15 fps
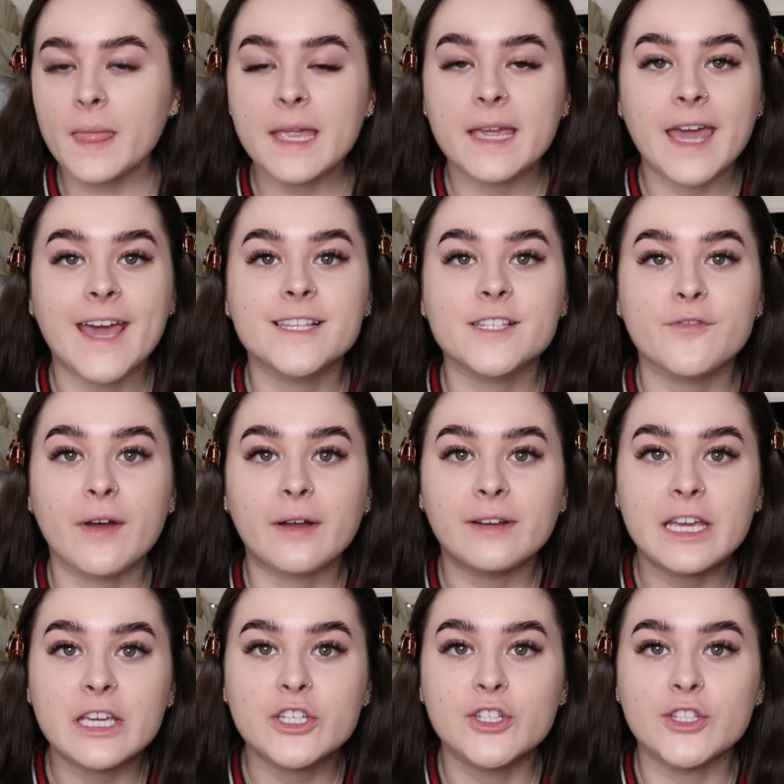Okay, so
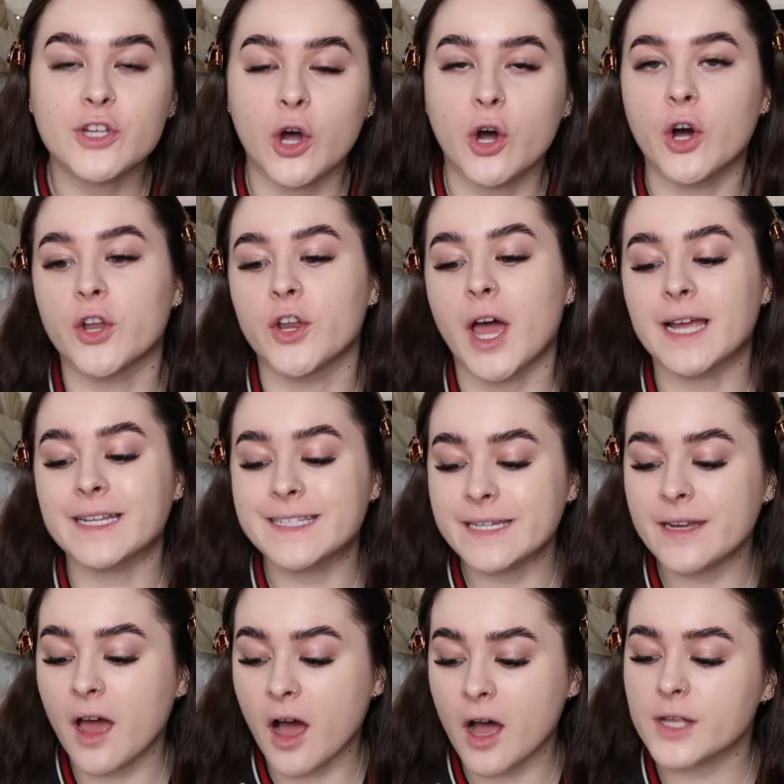foundation's on. I
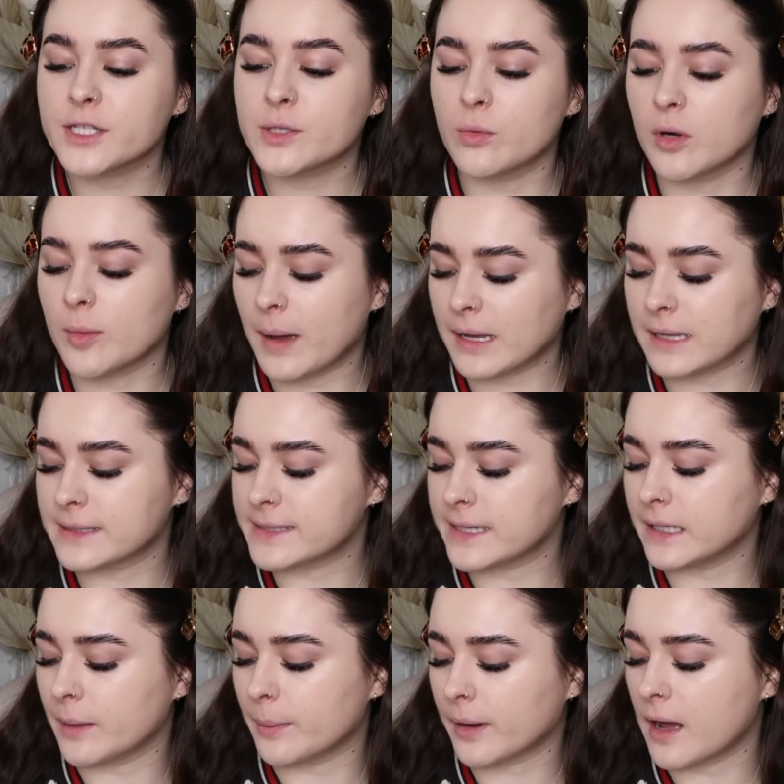didn't ask you all about
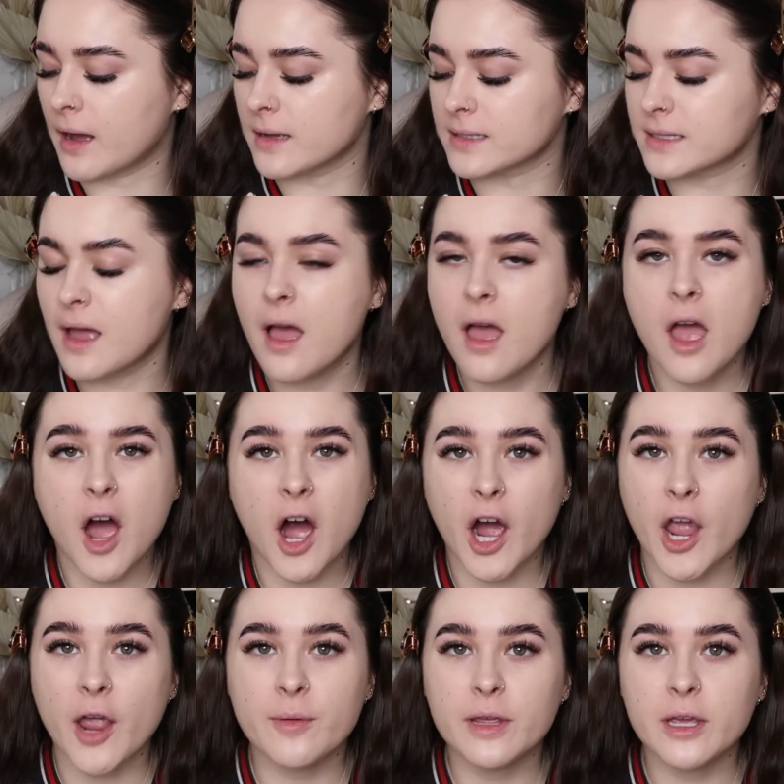concealer because
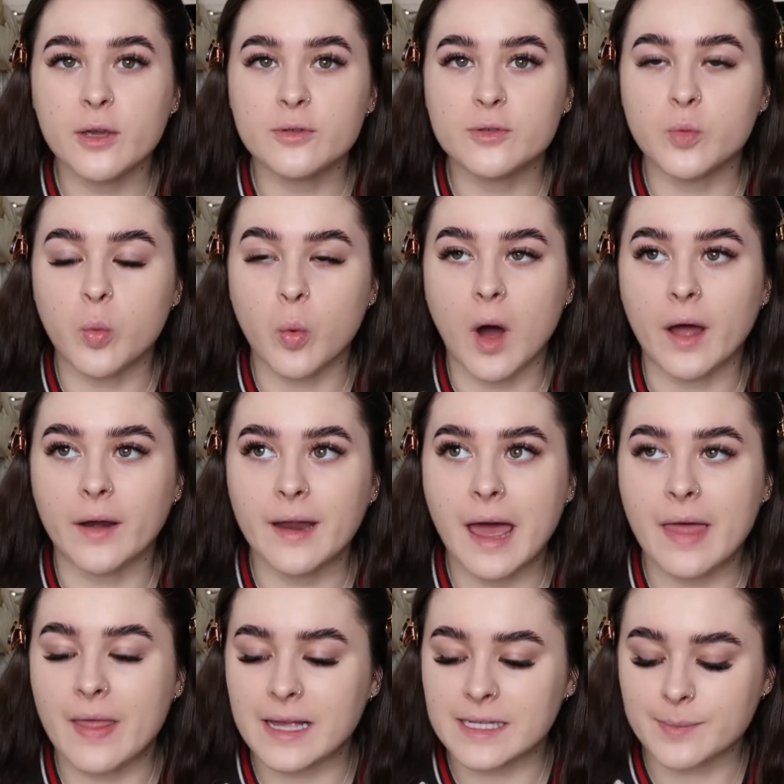I only use one,
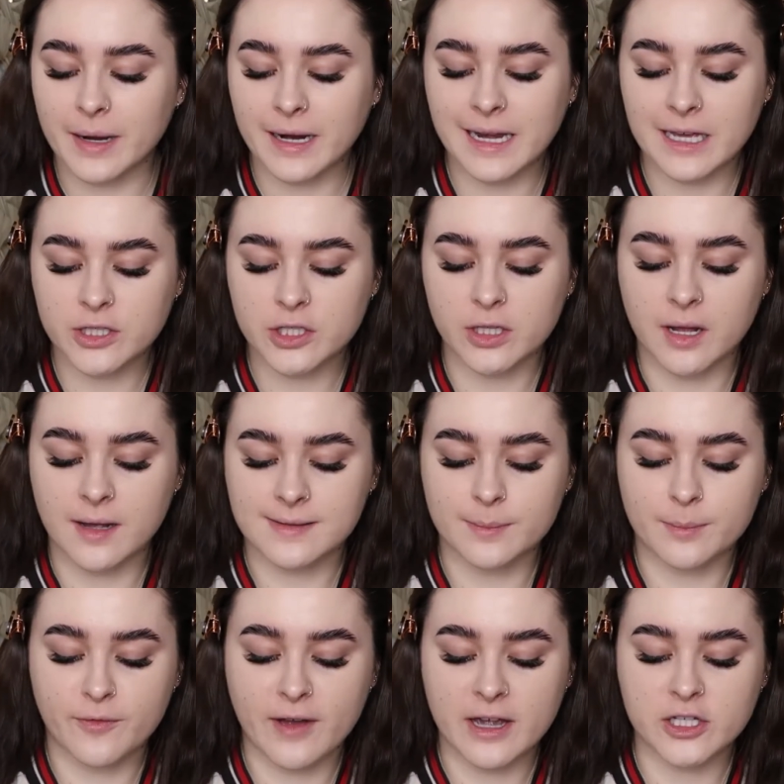and that's my Collection
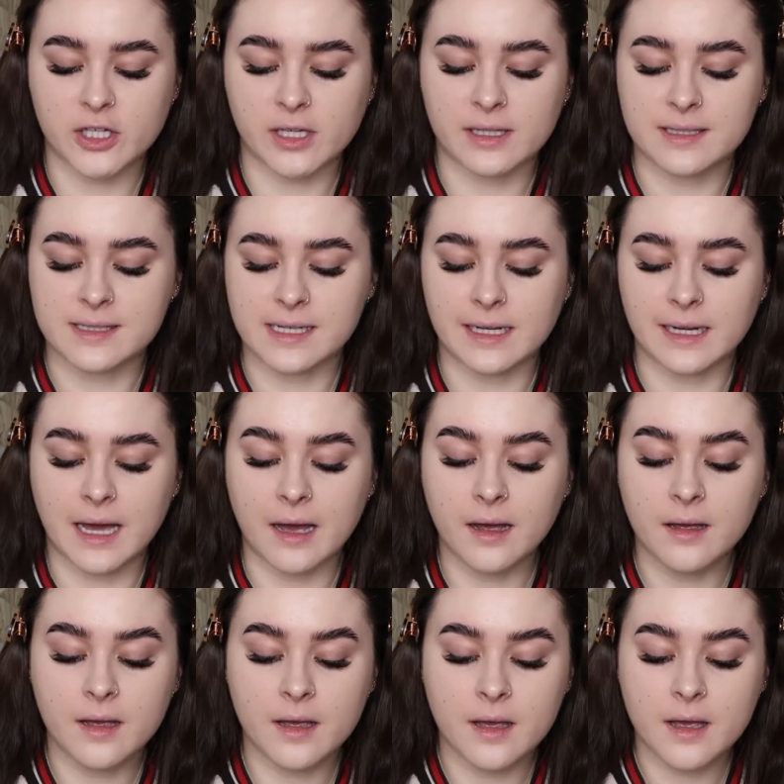Lasting Perfection concealer.
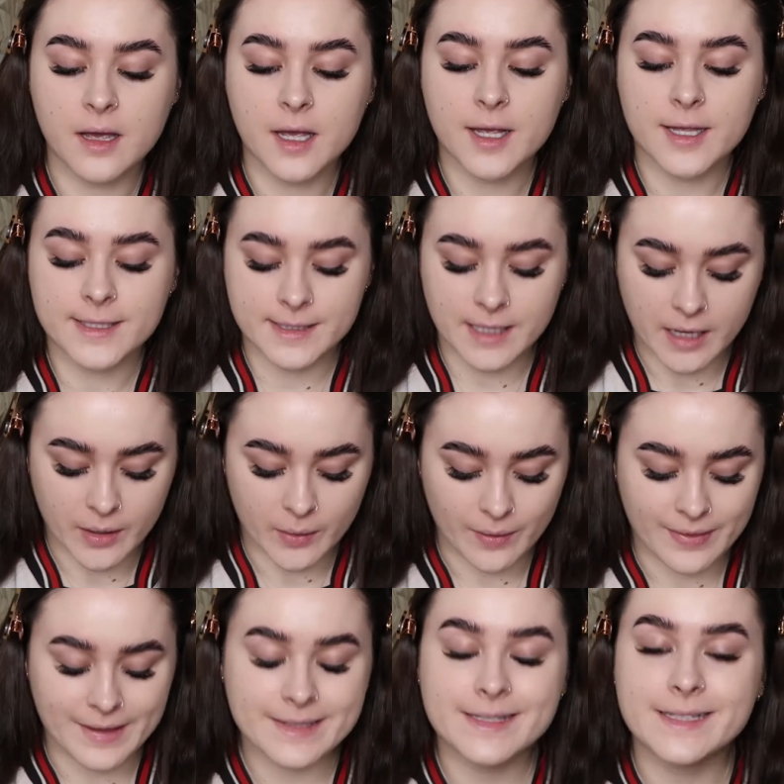
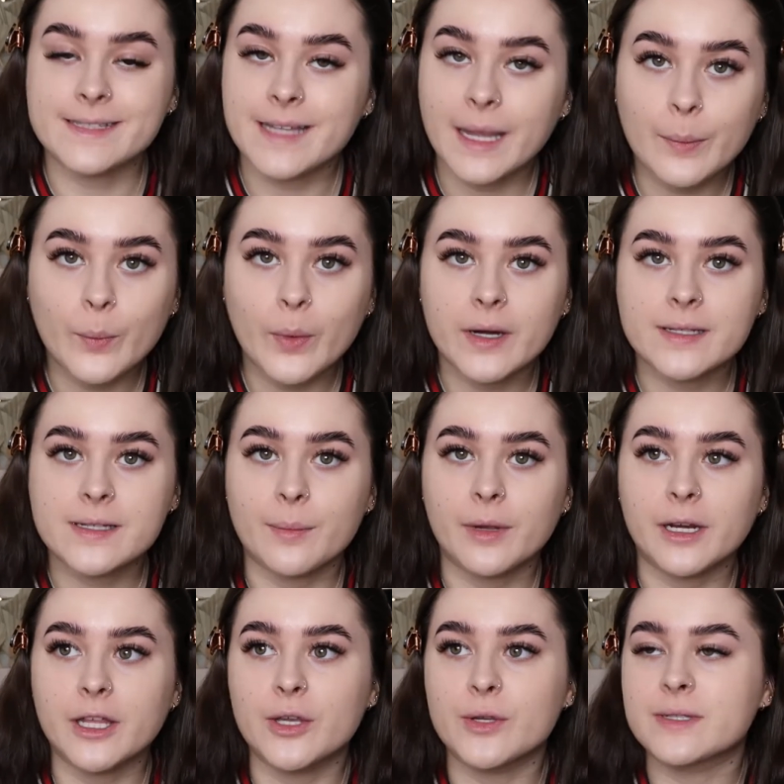So that's the same one as I'm
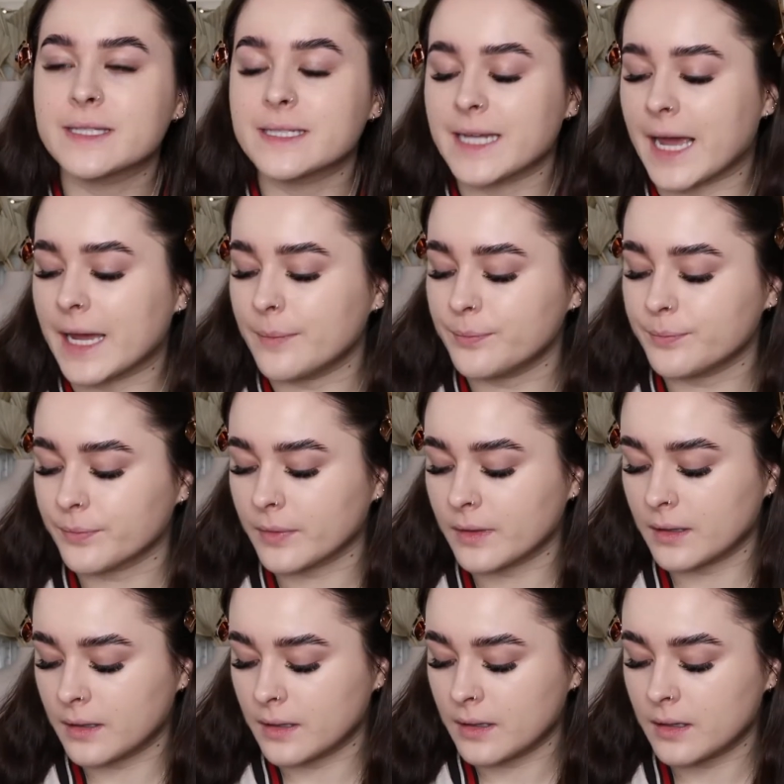going to use today
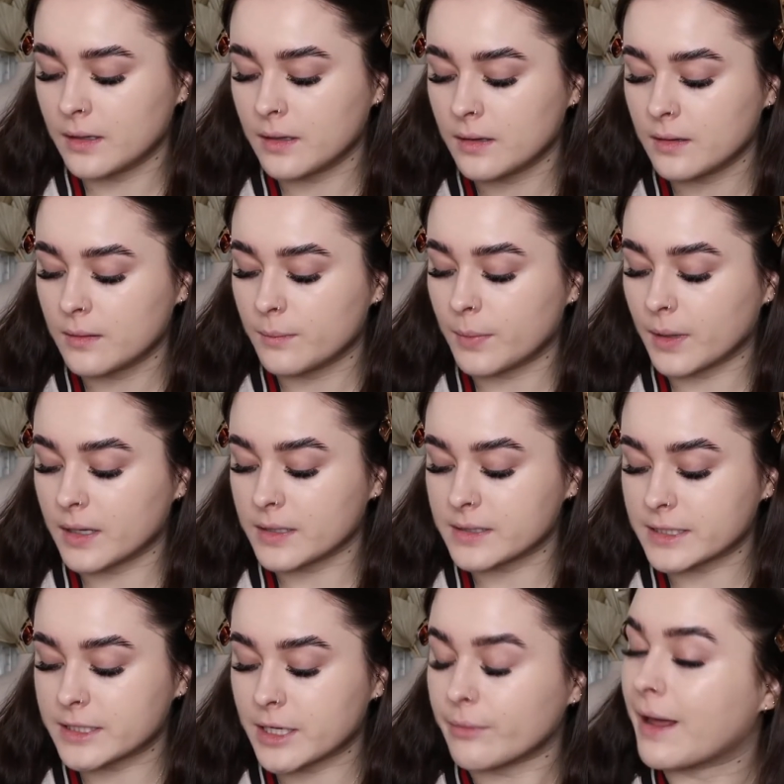because
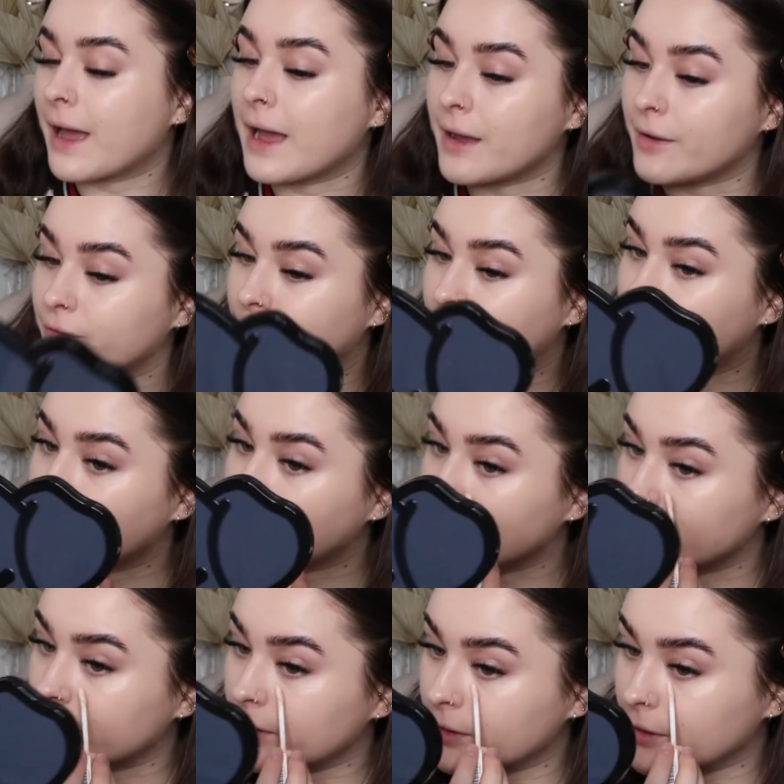I don't have
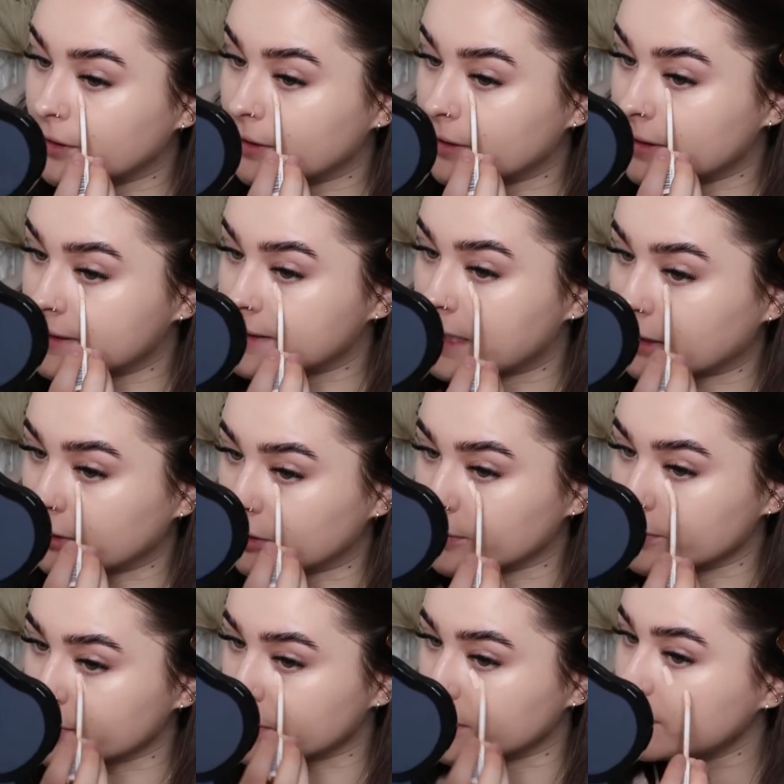a second
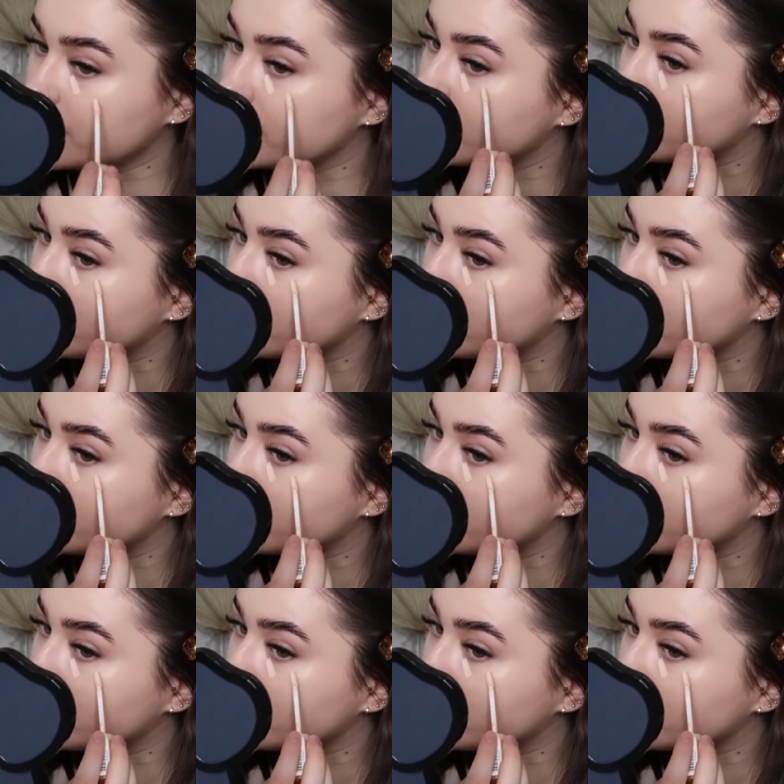option.